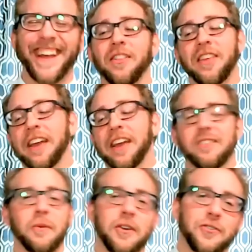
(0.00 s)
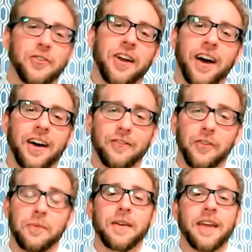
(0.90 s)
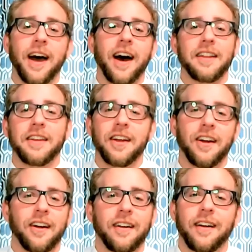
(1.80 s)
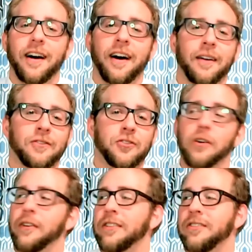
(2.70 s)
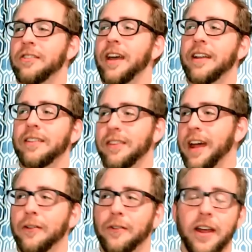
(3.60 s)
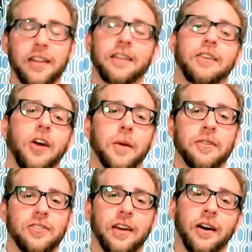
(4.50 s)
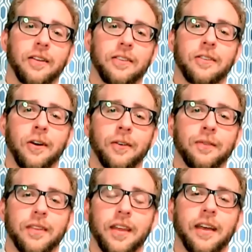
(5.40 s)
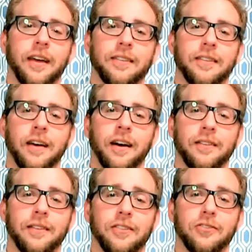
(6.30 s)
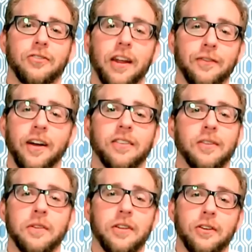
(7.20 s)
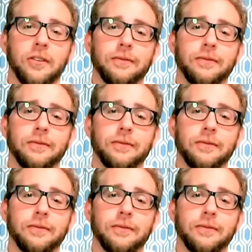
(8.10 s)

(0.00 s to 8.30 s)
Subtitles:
thank you so much for being on here. Enjoy the rest of your day. It's kind of rainy and garbagey out, so I guess just try to find something to do.